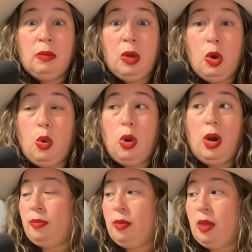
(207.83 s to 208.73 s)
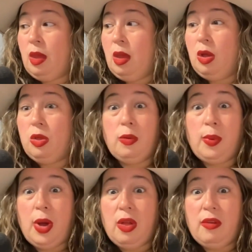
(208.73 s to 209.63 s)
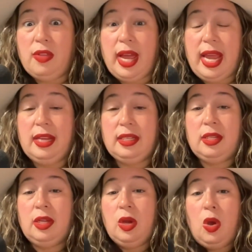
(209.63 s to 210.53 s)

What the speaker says: or a little ball of light,